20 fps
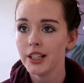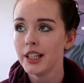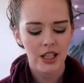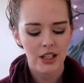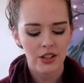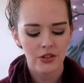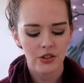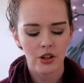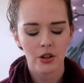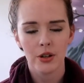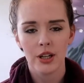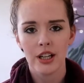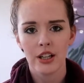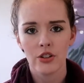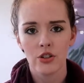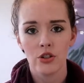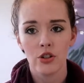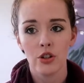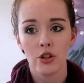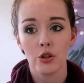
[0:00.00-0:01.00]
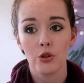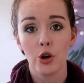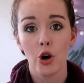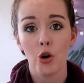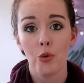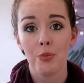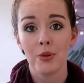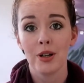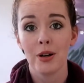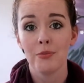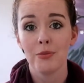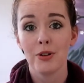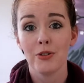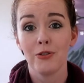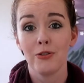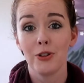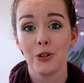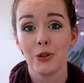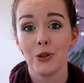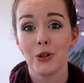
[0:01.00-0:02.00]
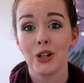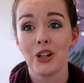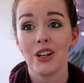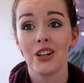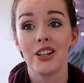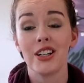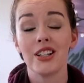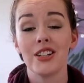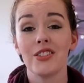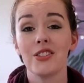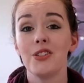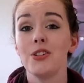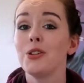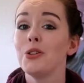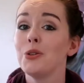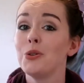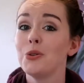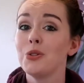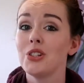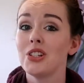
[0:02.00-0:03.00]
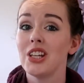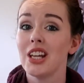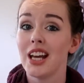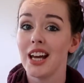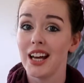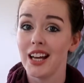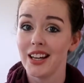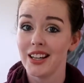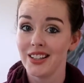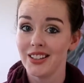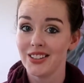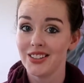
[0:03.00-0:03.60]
He's going to open up the floor on Tuesday,